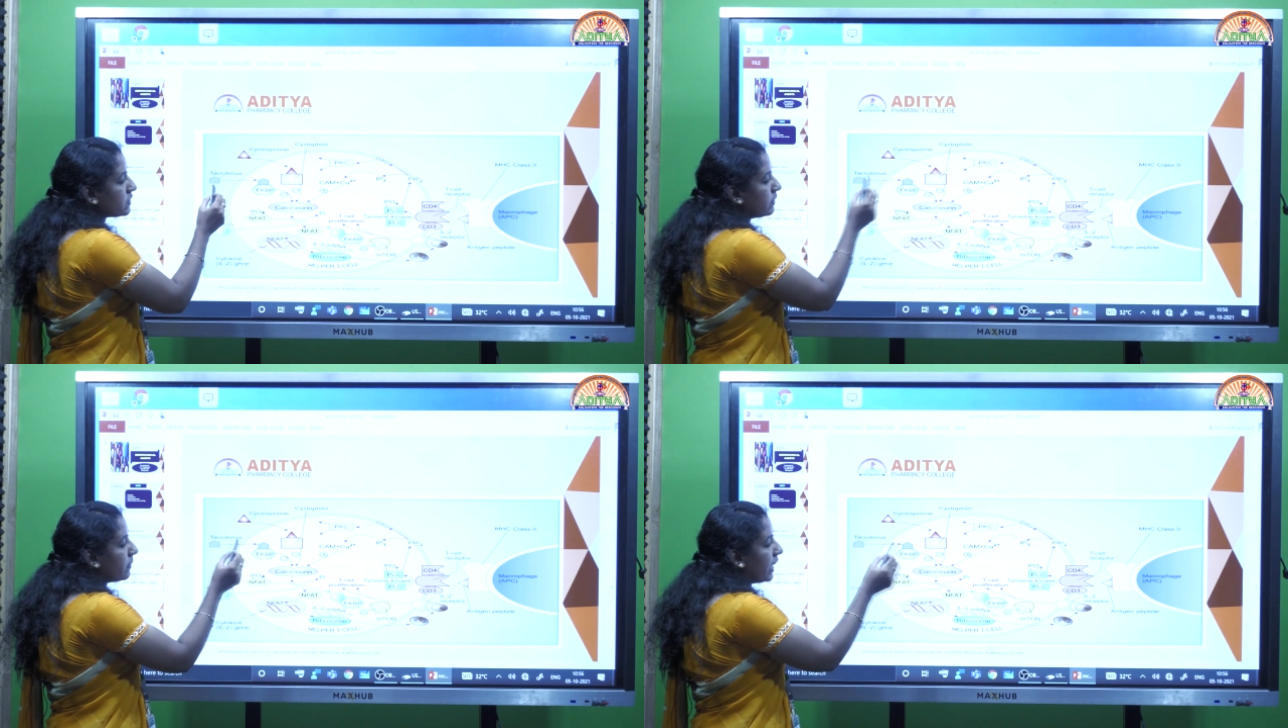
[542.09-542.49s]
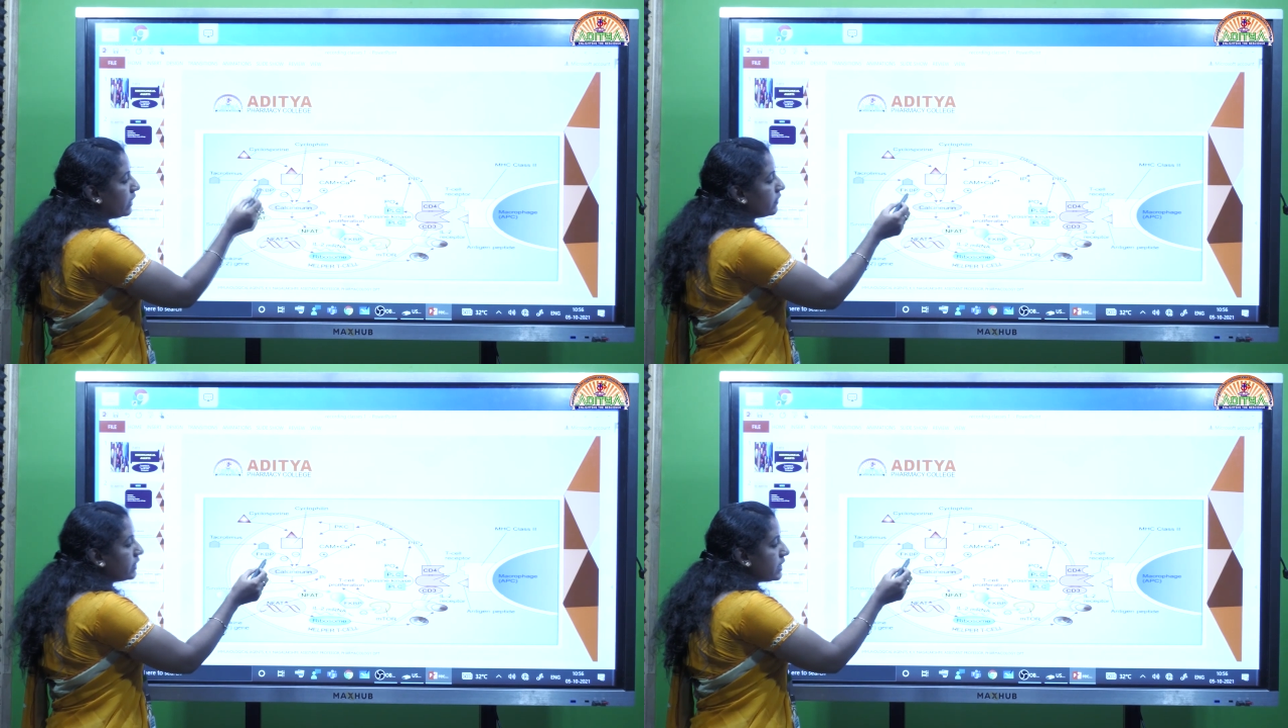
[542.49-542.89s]
will
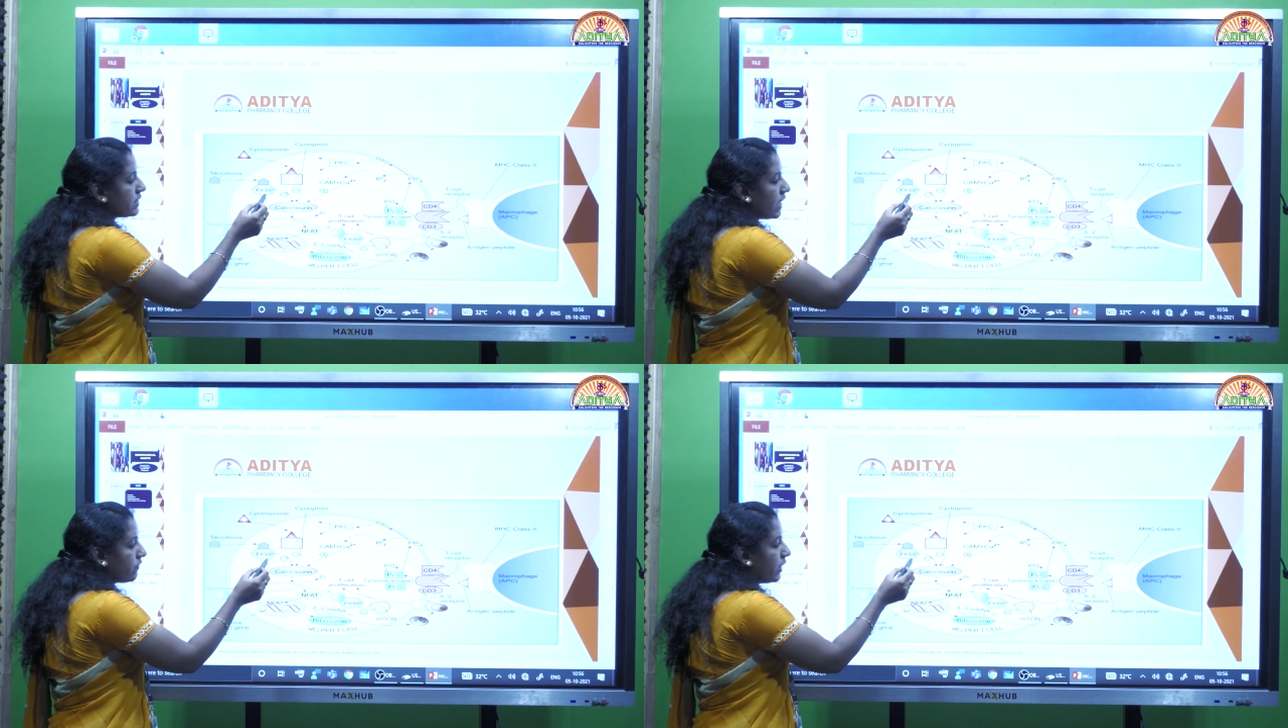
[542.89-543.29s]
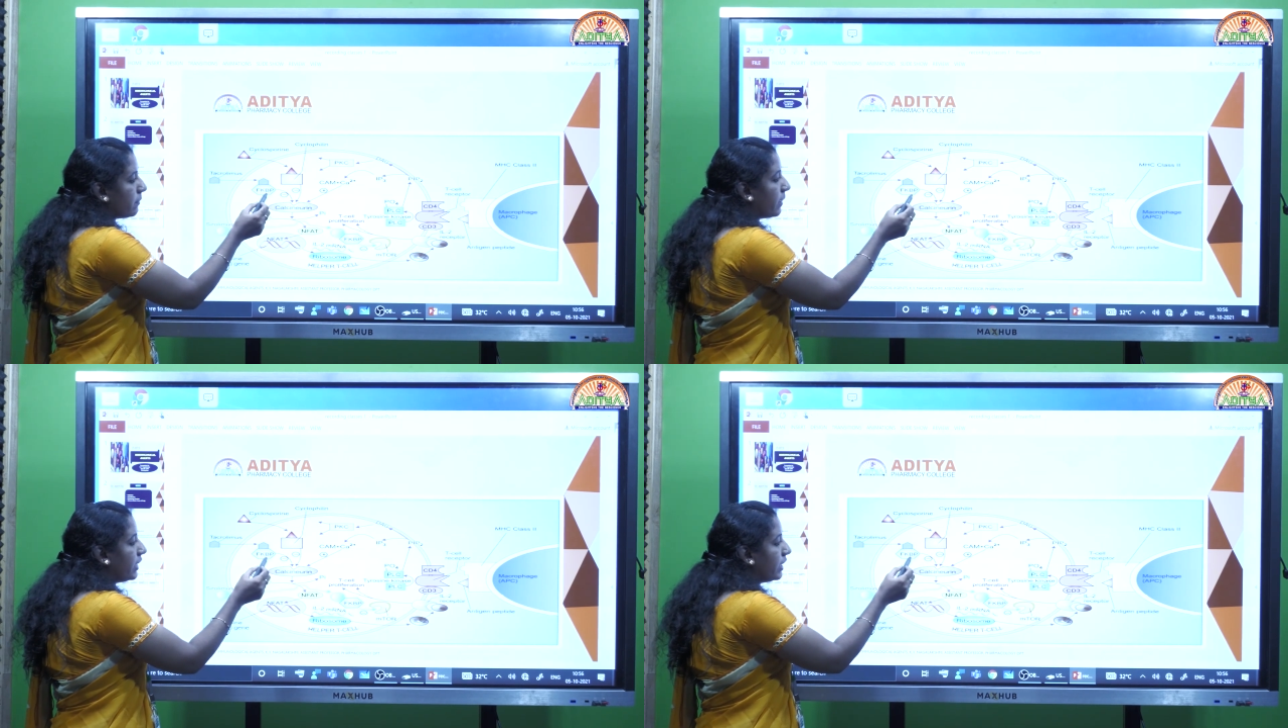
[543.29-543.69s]
bind with this
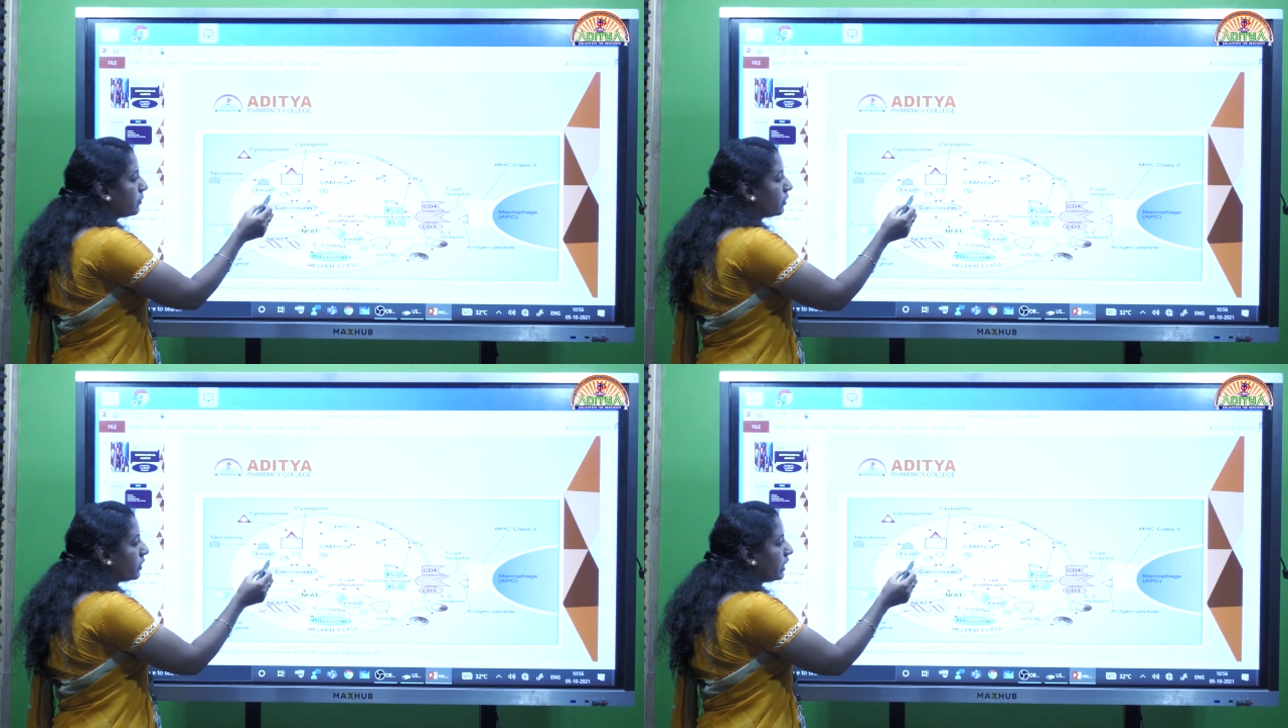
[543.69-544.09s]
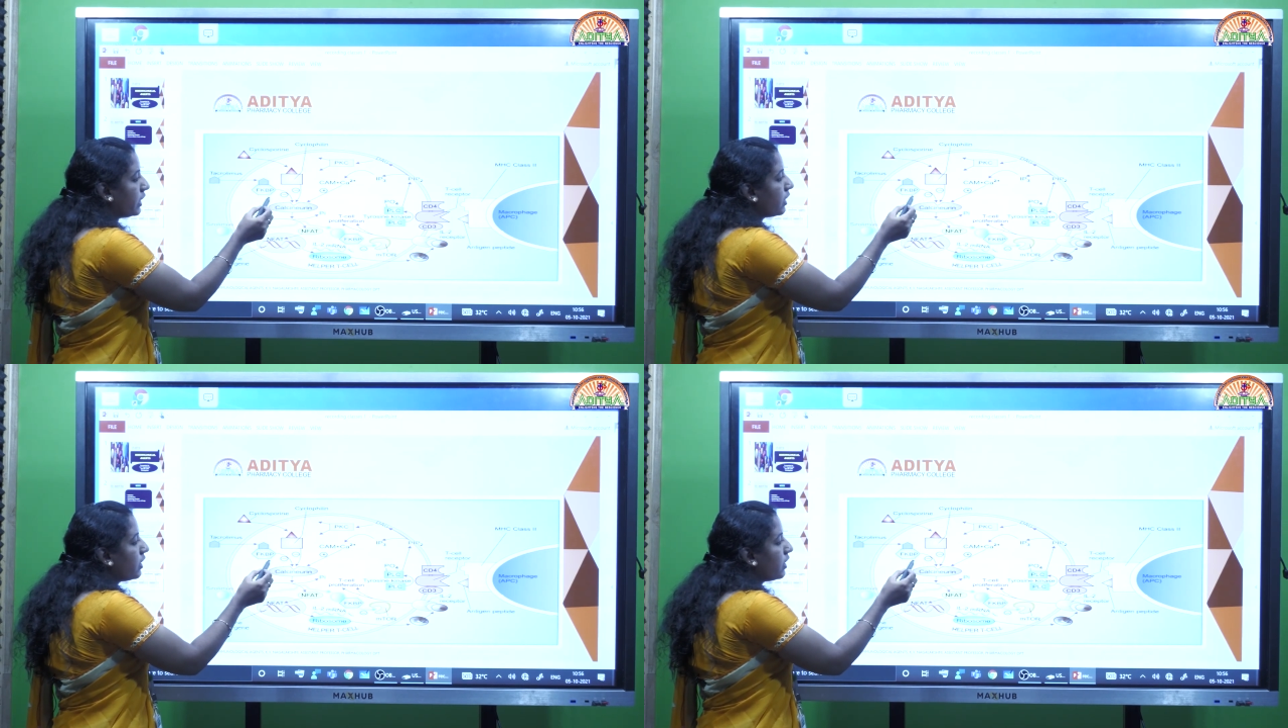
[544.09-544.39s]
FK binding protein